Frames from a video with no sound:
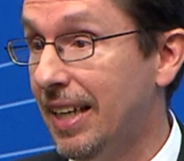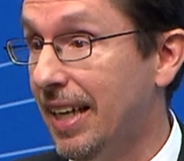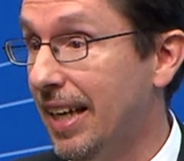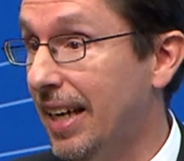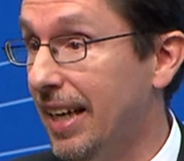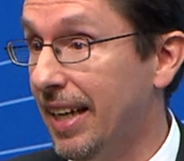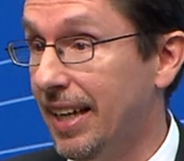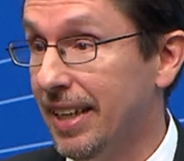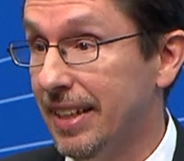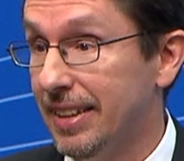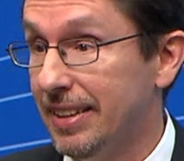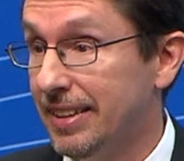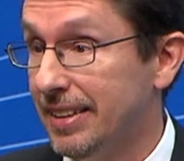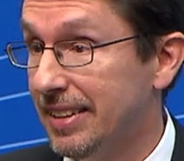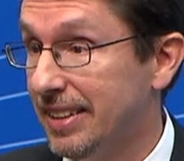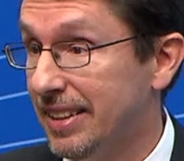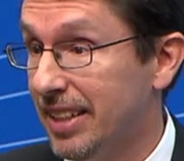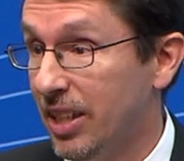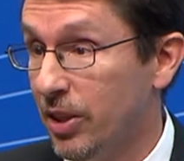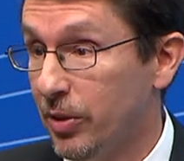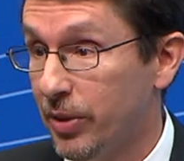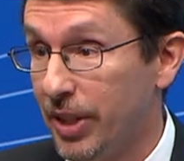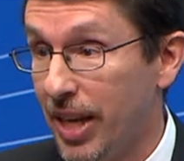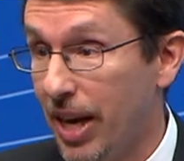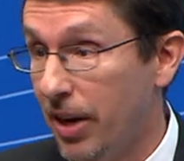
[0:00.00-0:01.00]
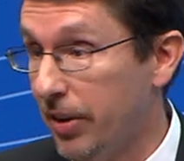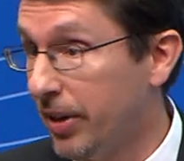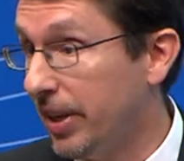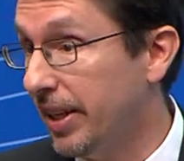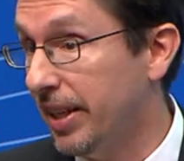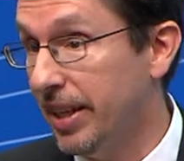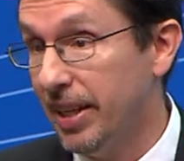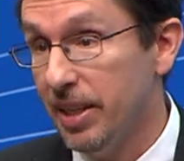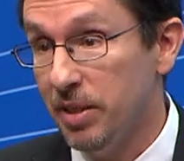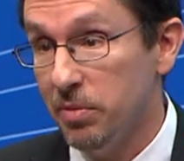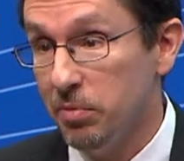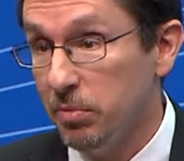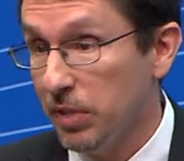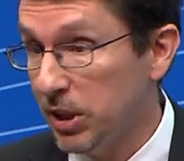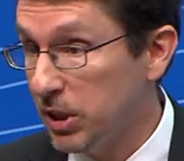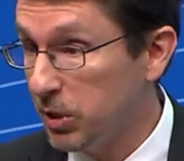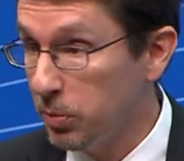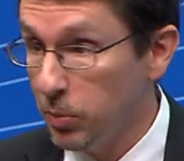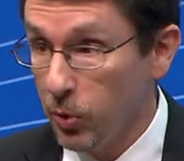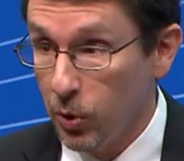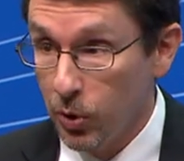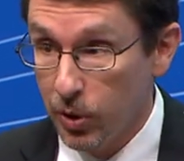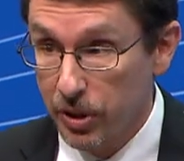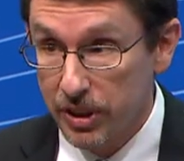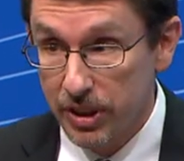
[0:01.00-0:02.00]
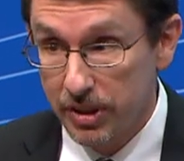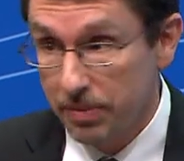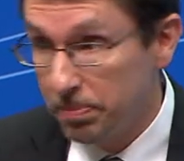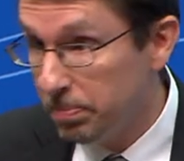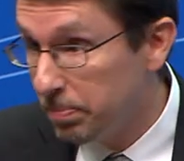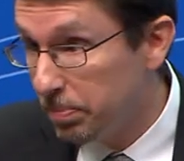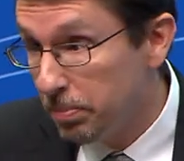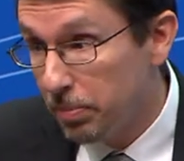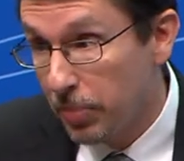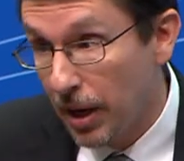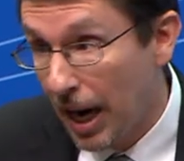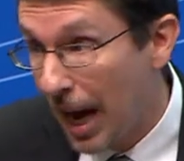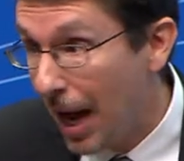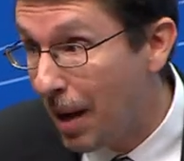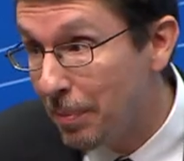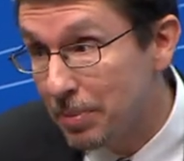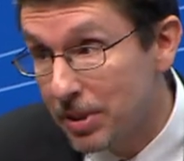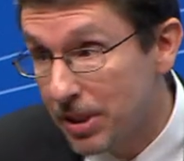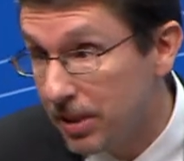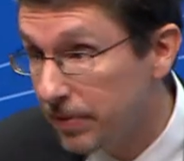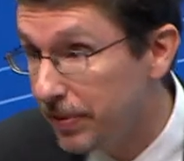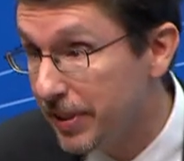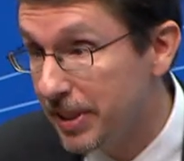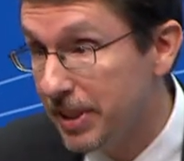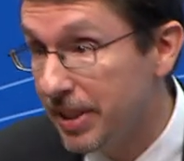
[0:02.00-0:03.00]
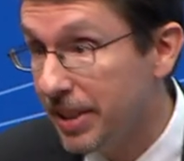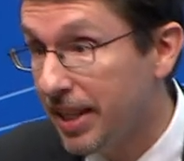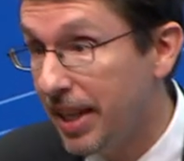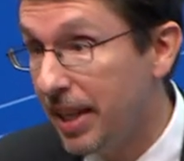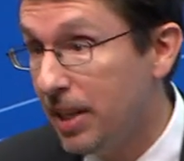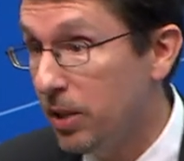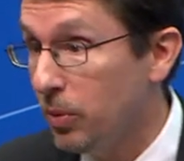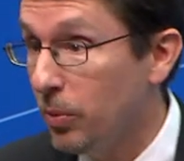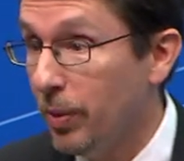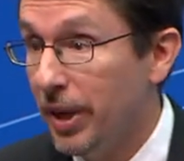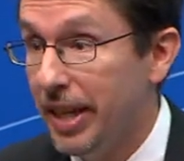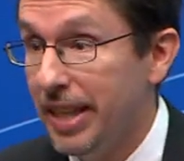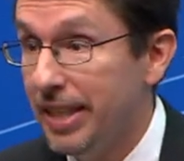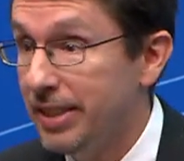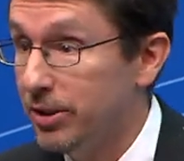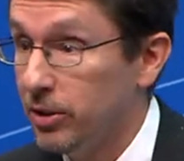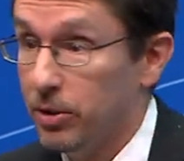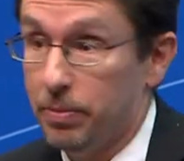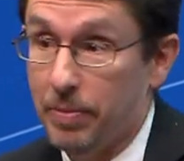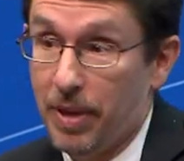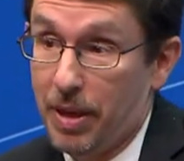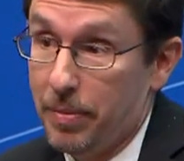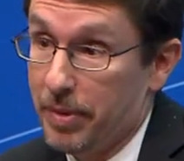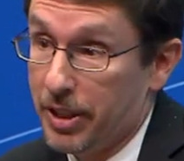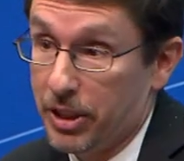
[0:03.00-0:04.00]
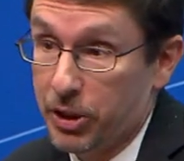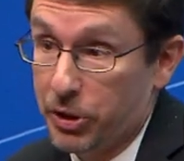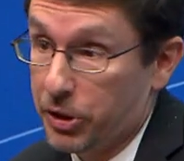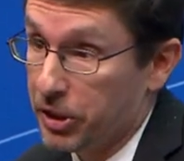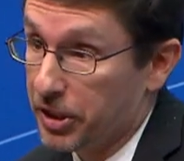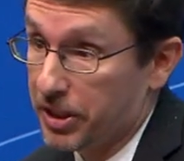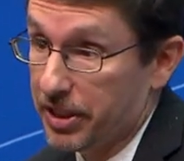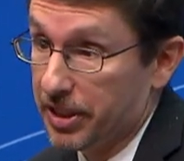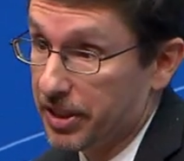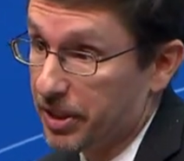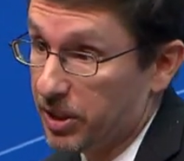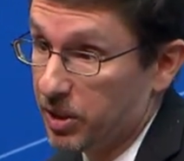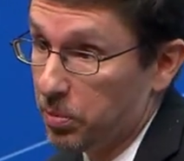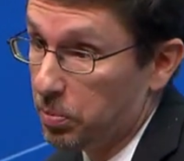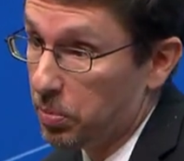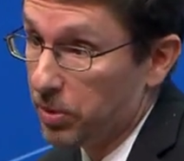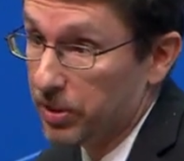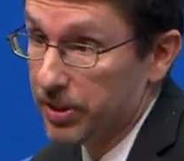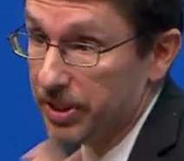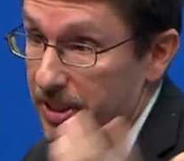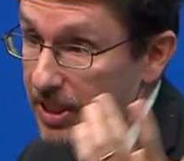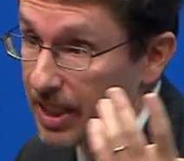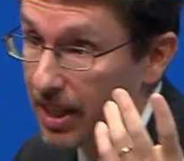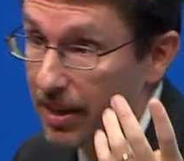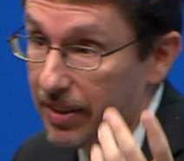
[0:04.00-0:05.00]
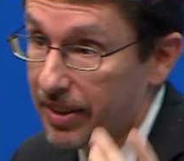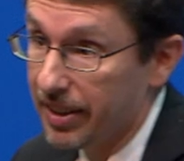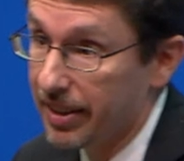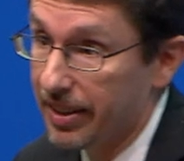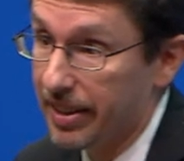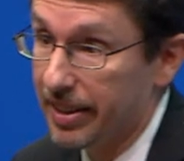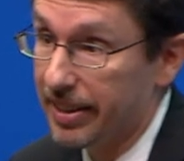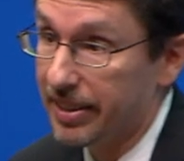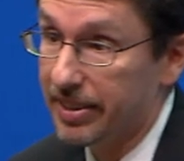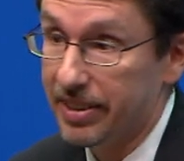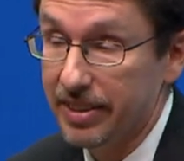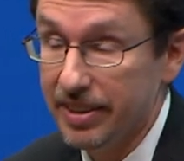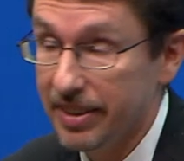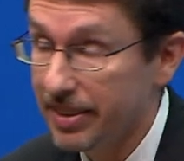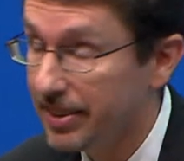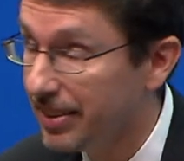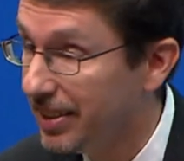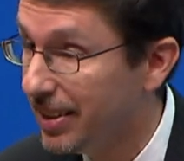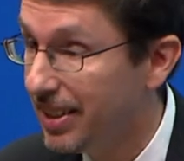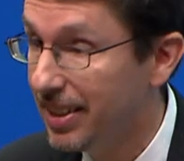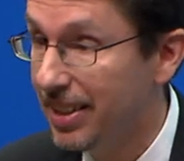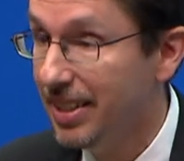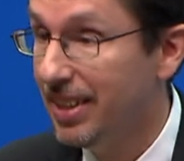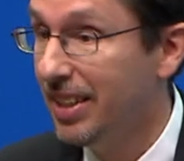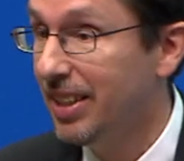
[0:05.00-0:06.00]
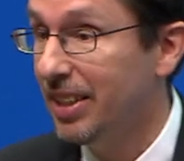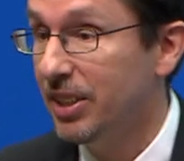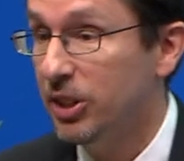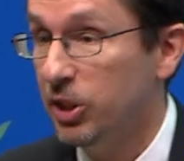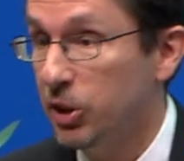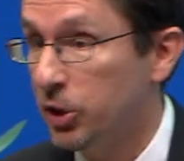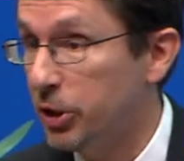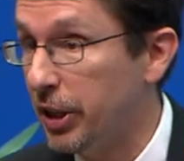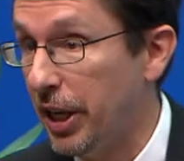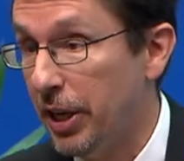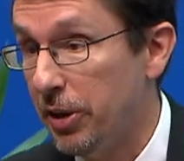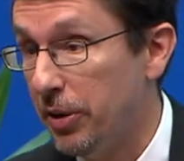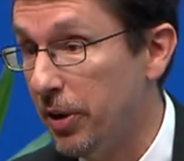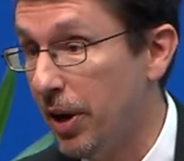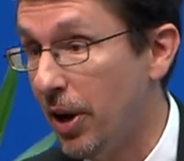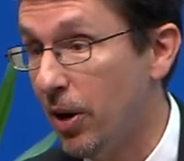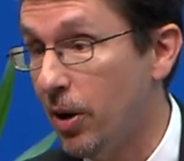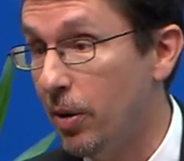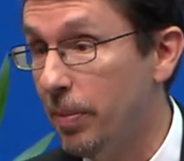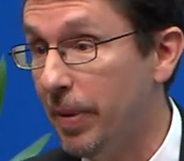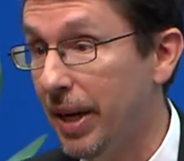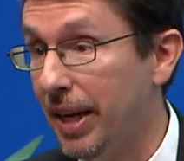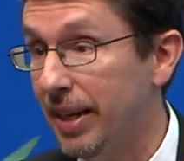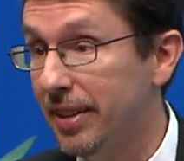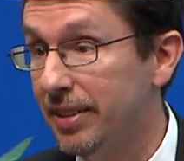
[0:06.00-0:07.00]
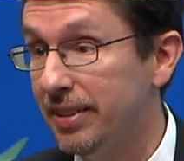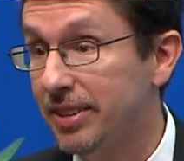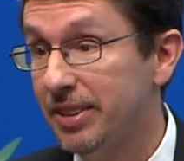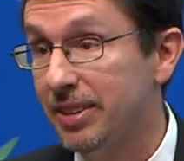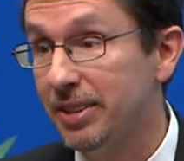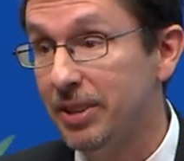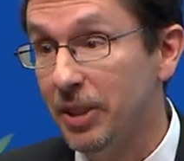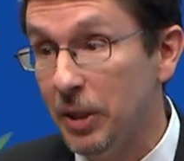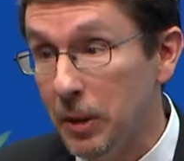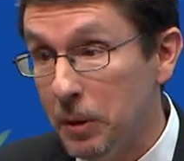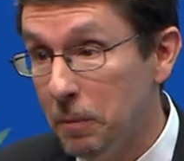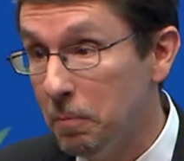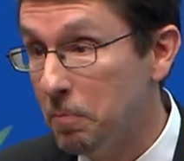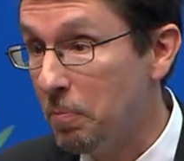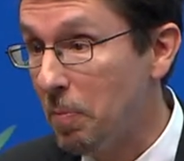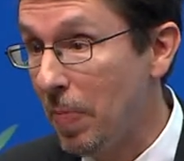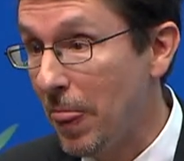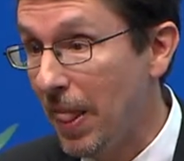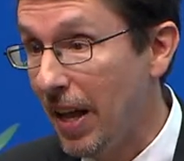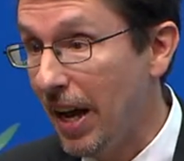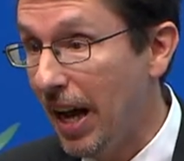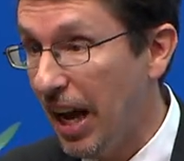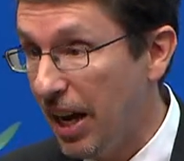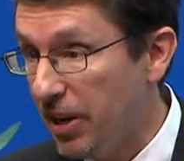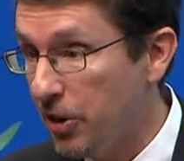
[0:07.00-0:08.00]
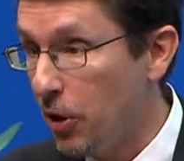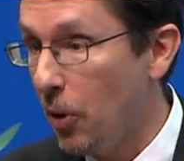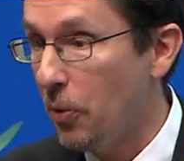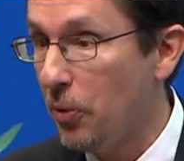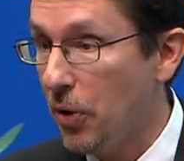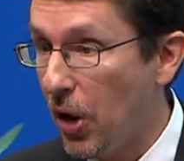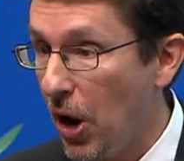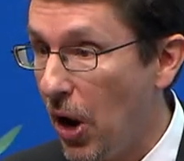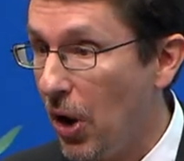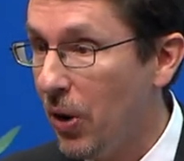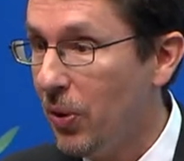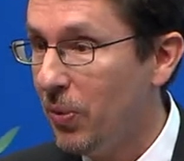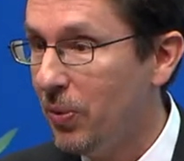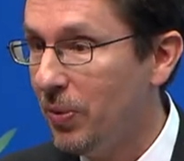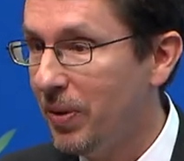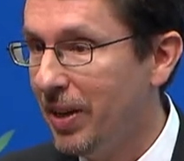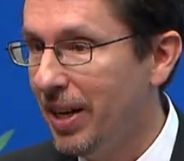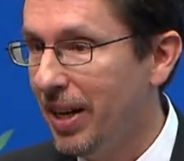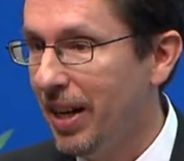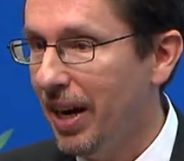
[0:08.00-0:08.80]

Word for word: and you know calculated in much more perhaps sophisticated ways or maybe it's just as simple as calculating your, your standard error bands. So I don't know.